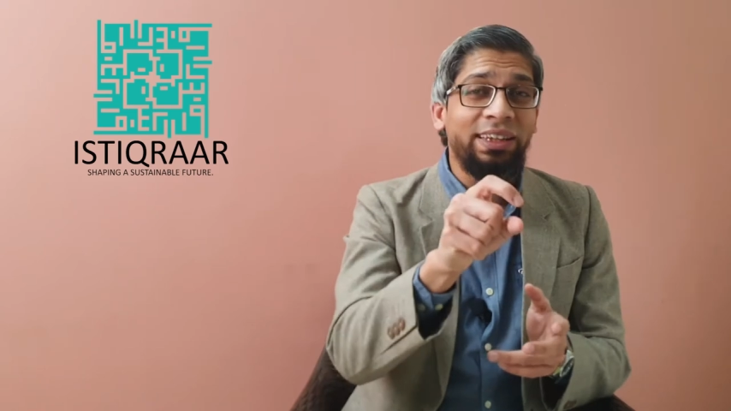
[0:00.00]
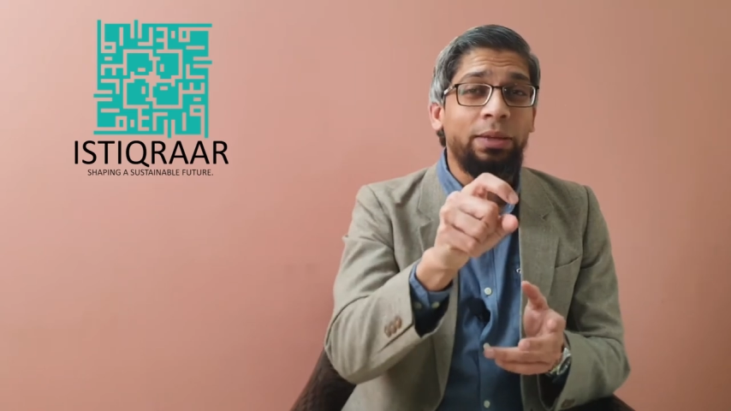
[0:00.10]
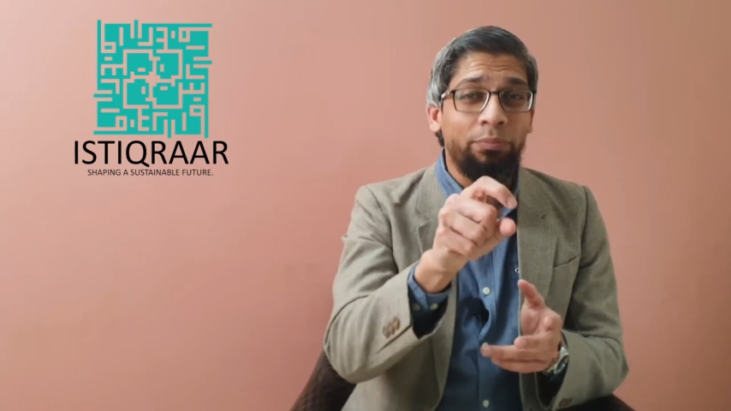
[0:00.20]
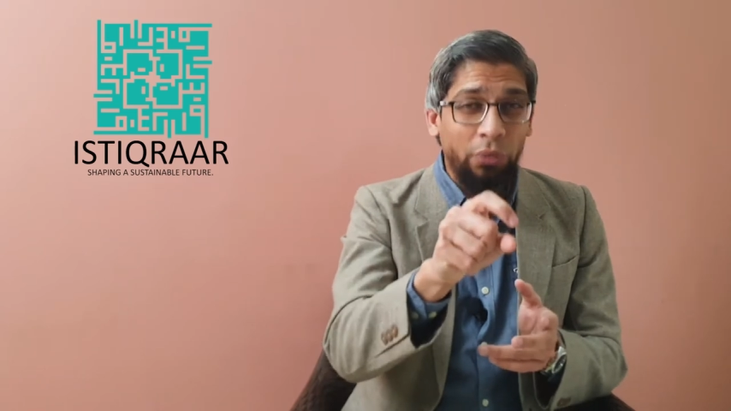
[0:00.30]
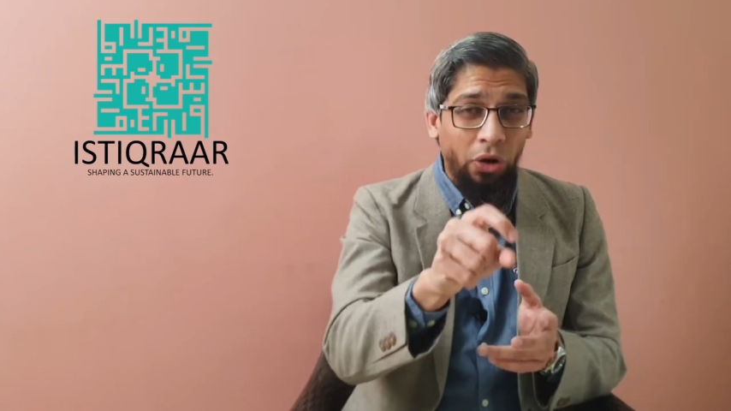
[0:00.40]
the
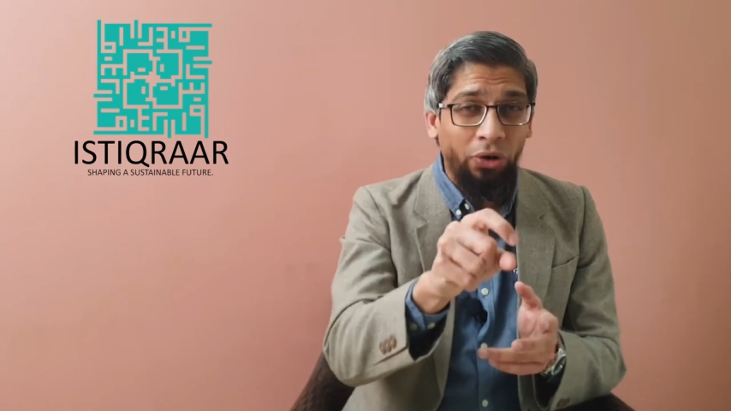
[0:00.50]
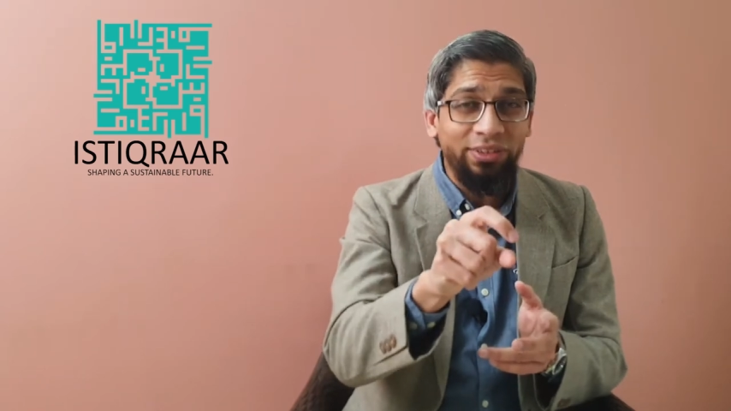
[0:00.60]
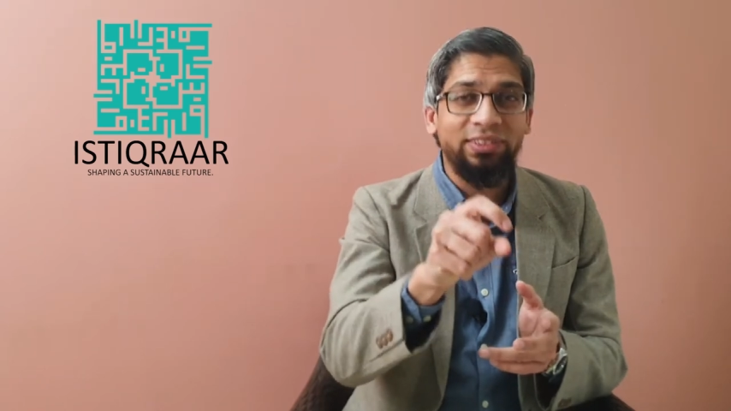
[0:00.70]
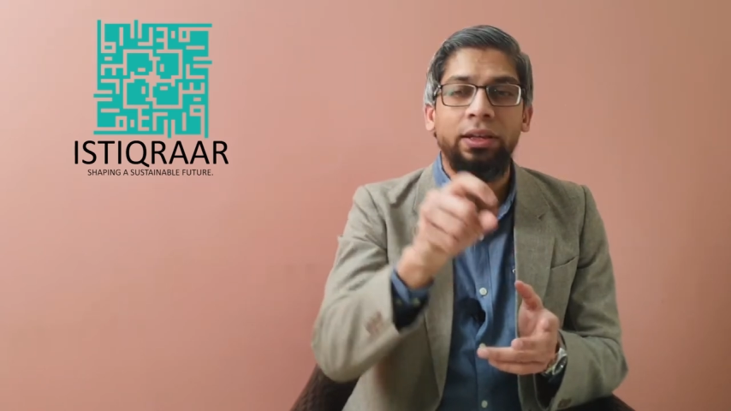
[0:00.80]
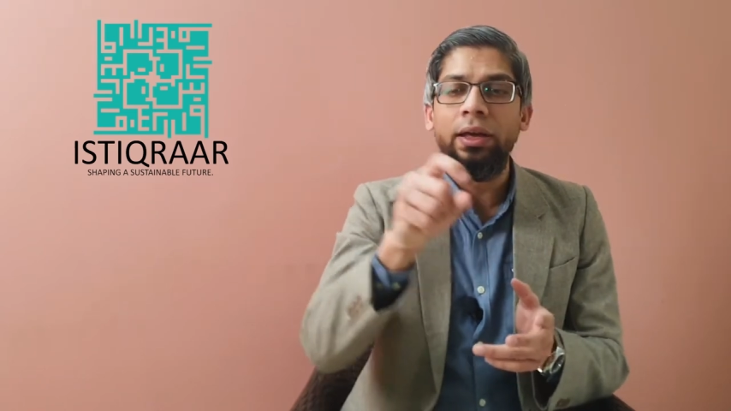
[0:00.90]

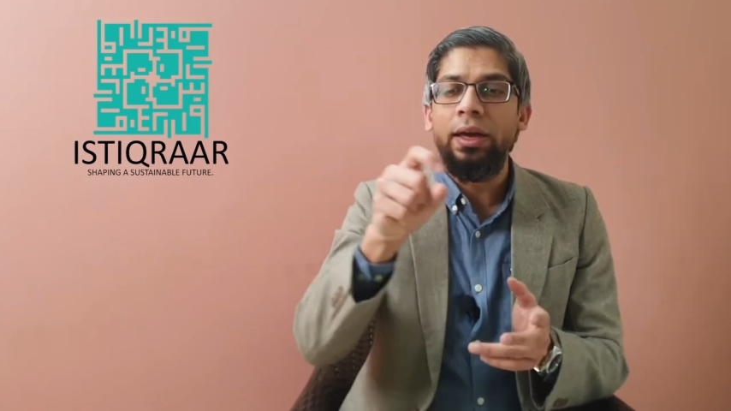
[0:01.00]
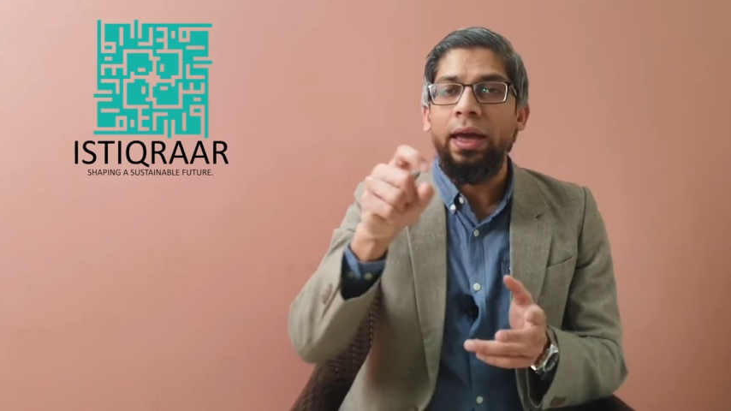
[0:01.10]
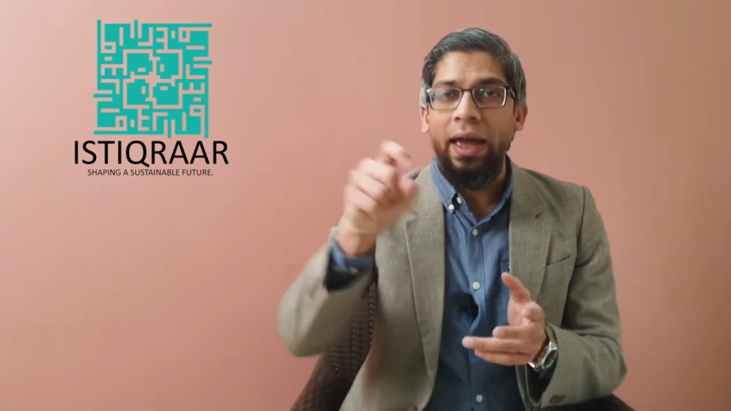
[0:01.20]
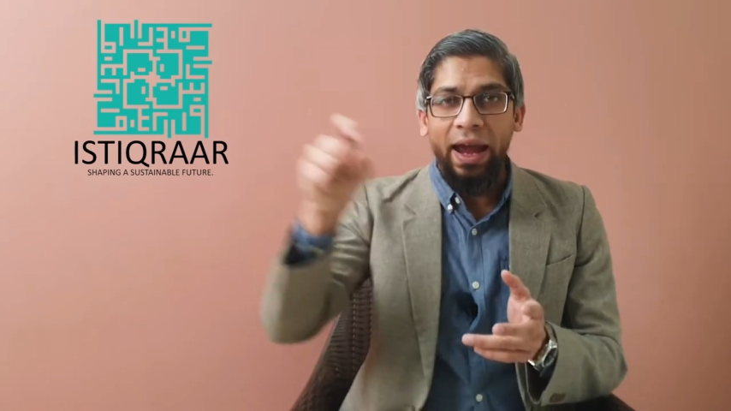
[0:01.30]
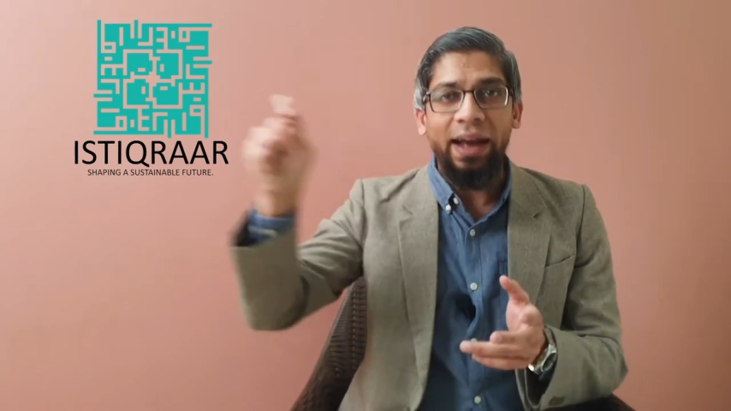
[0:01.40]
bonds
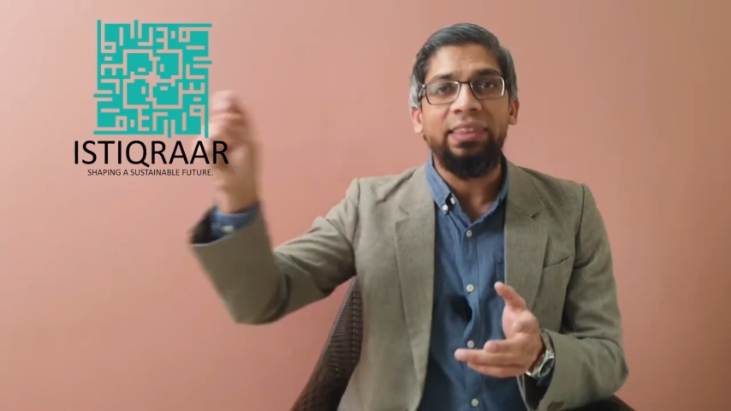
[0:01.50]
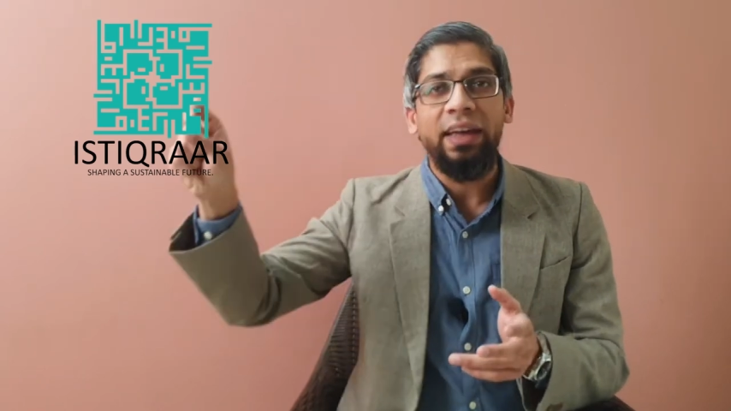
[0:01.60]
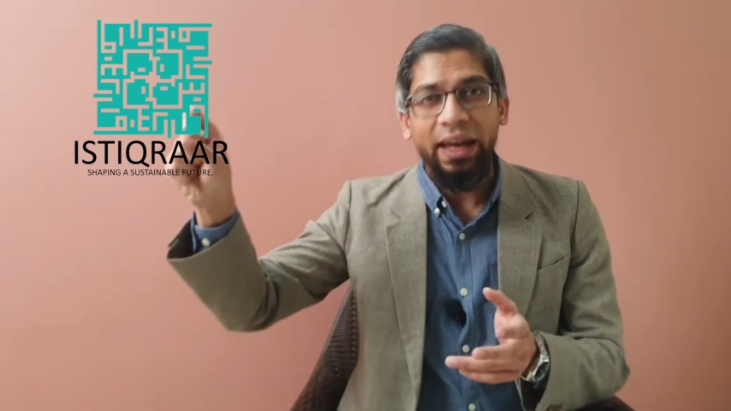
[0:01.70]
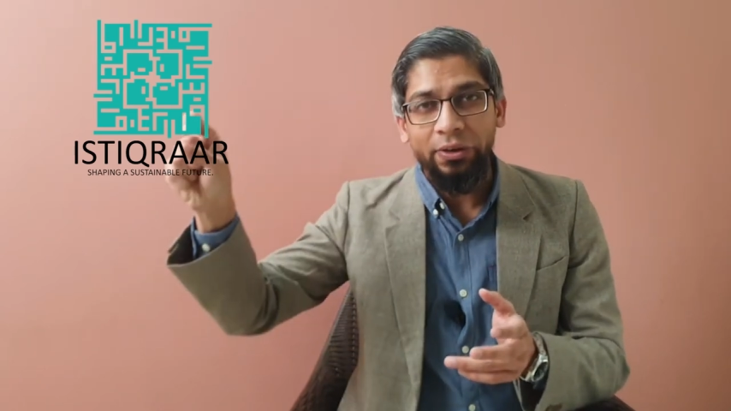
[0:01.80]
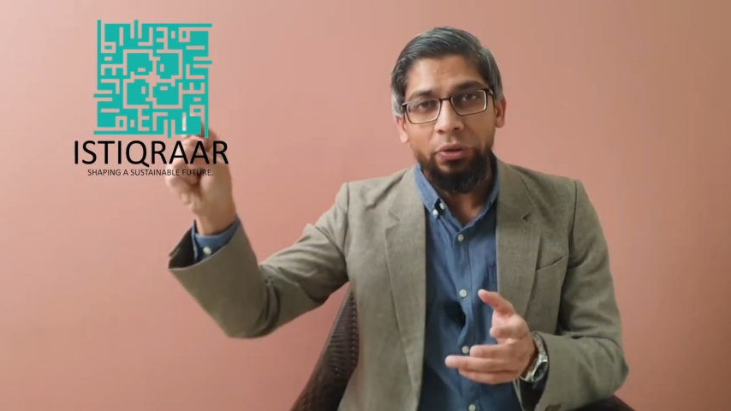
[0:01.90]
and
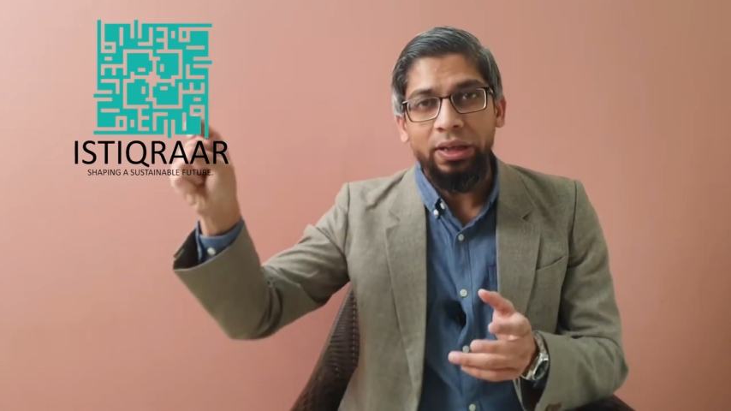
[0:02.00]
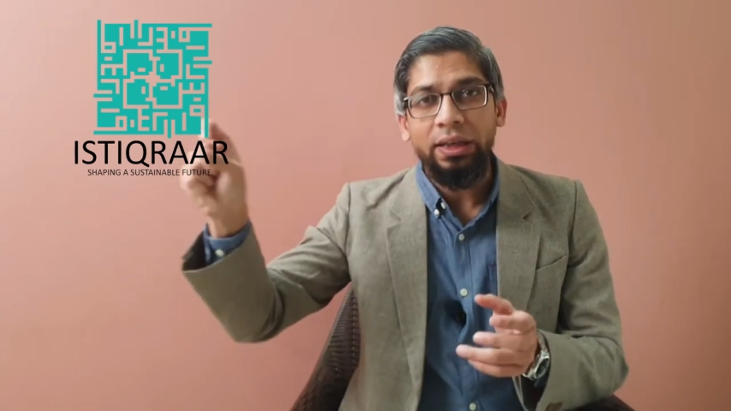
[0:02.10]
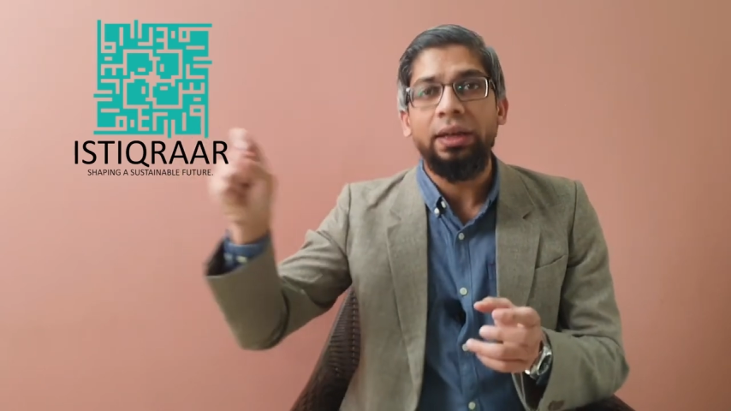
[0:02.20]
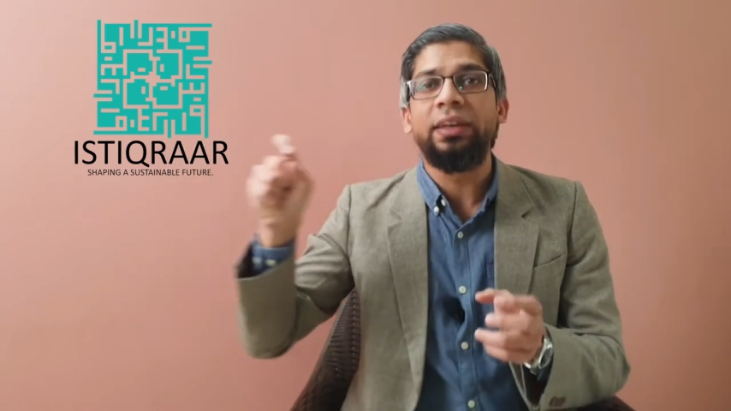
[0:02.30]
the equity